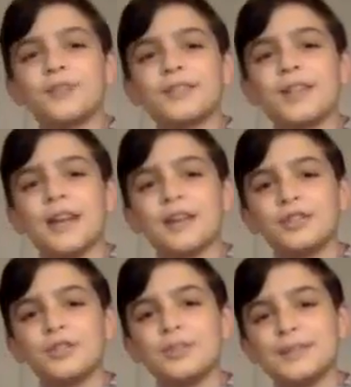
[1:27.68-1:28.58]
in
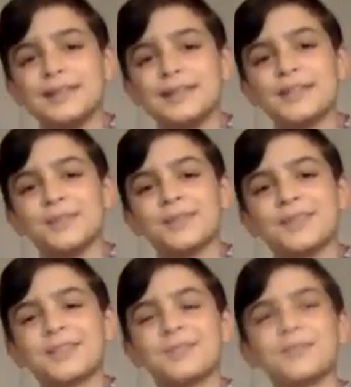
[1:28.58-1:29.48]
LGBTQ
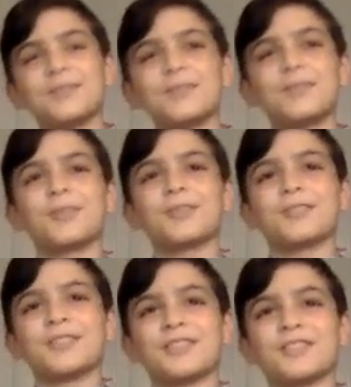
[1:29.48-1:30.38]
plus
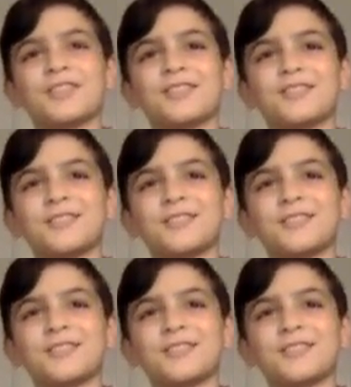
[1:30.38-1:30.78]
organizations?